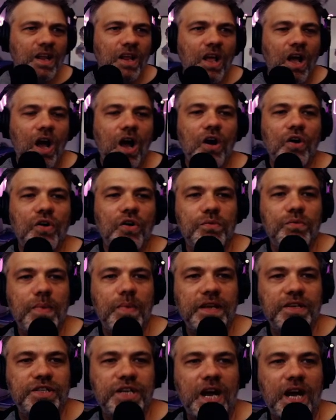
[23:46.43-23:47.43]
Oh, you
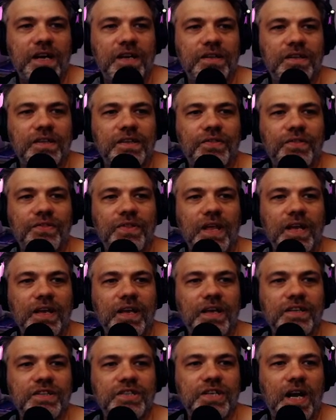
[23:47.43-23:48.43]
made
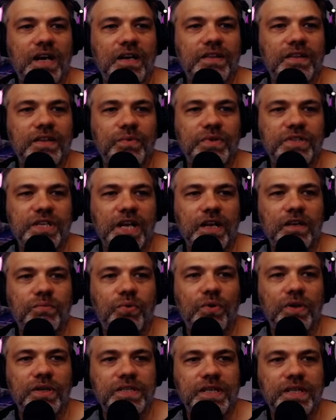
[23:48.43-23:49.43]
thinking Jonathan with channel
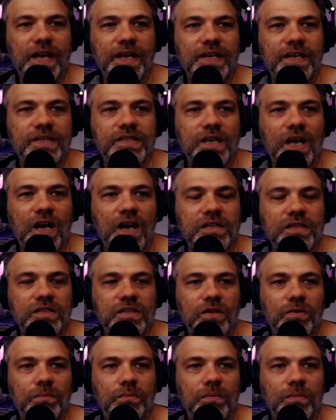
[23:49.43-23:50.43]
points. That is
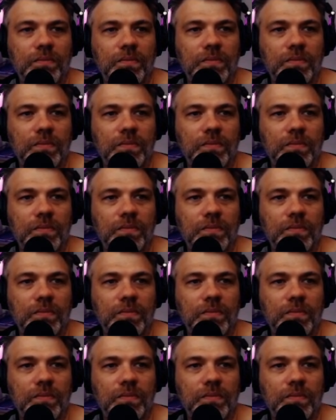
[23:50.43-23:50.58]
awesome.